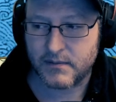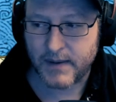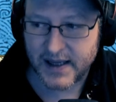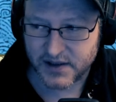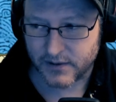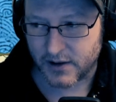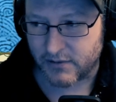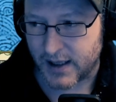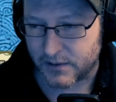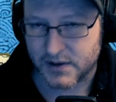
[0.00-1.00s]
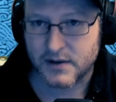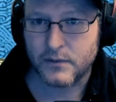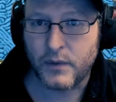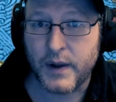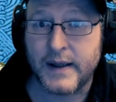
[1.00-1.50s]
batter it around
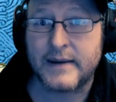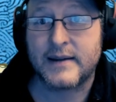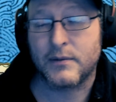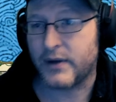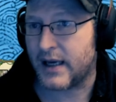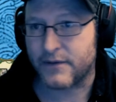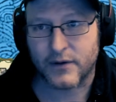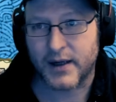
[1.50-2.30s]
with whatever